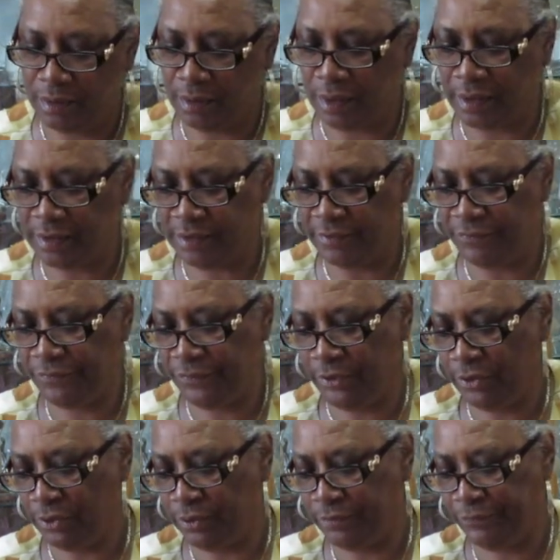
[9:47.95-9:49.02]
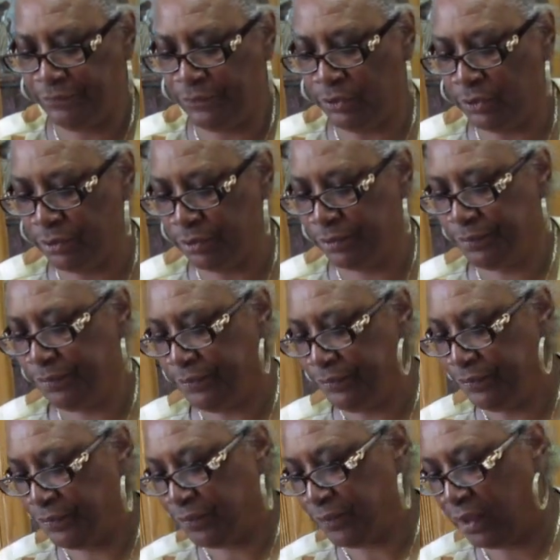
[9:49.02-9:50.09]
nice and full.
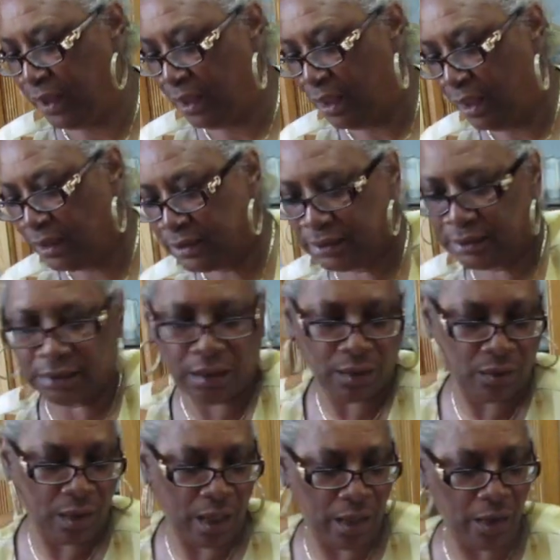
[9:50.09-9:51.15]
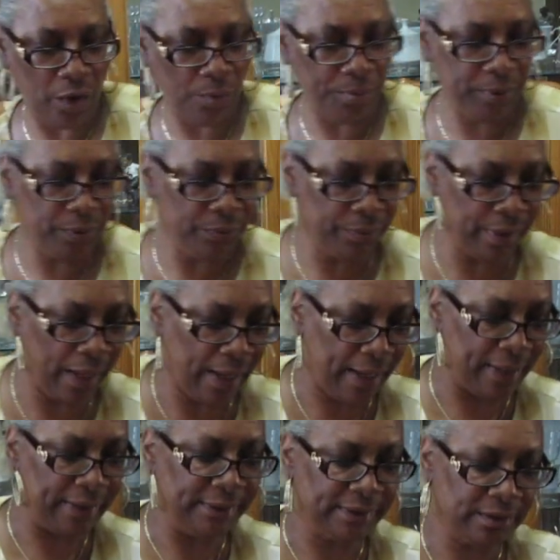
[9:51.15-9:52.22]
So I hope you
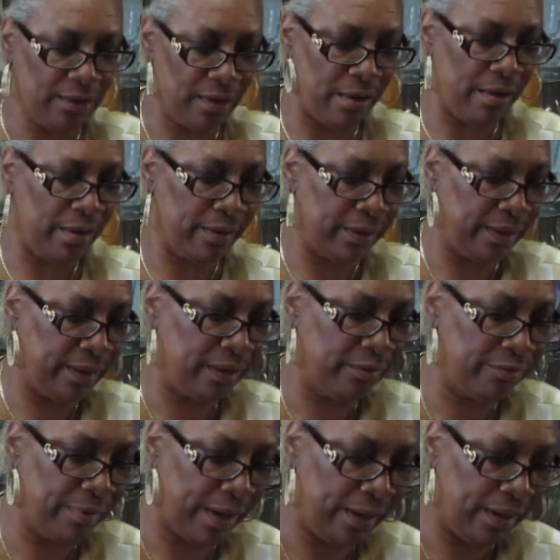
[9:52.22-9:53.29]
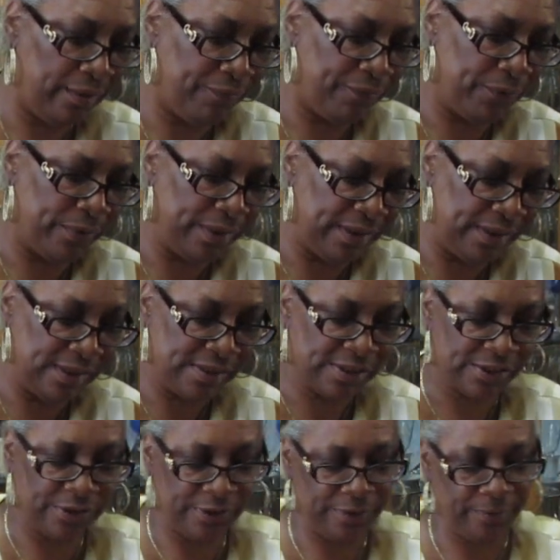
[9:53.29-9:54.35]
guys are getting ready for
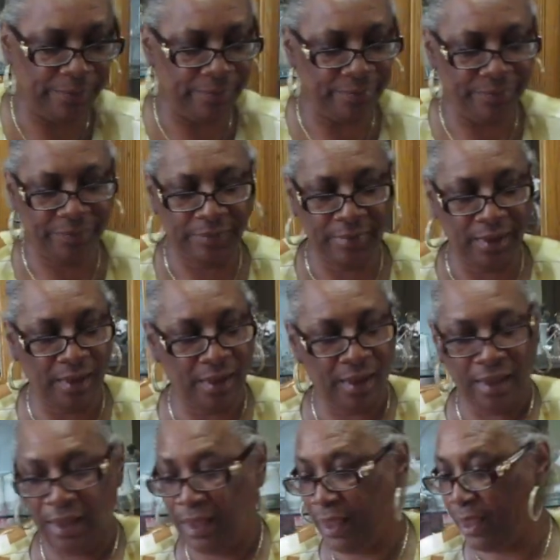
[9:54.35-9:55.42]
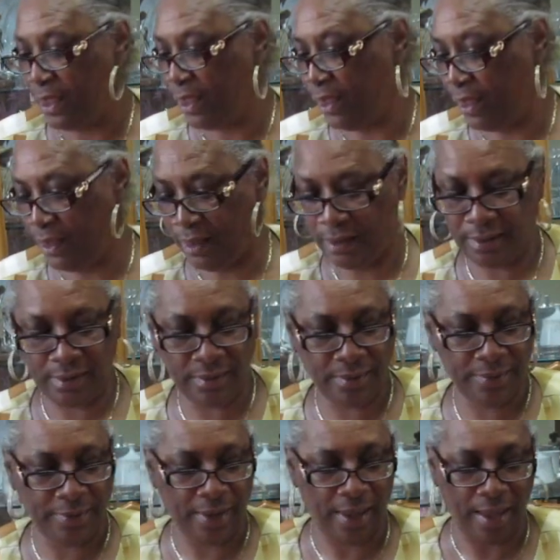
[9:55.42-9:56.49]
Easter. And
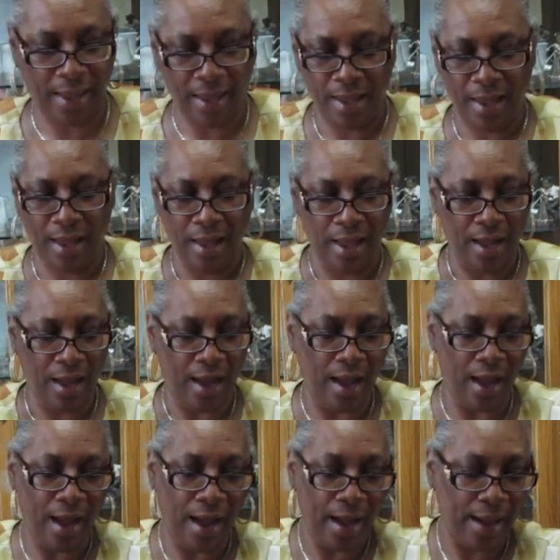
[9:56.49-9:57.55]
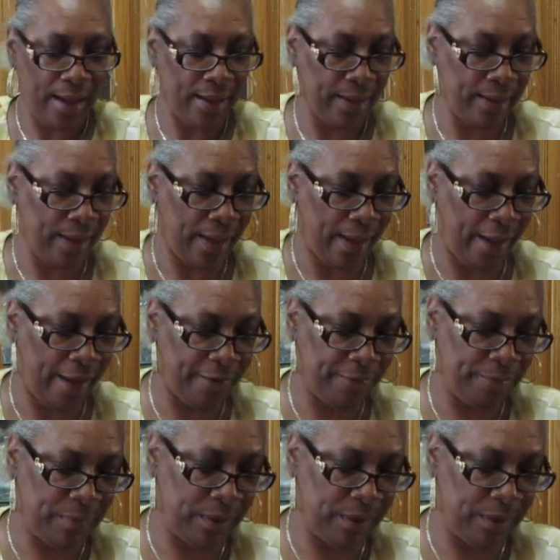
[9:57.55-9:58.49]
I have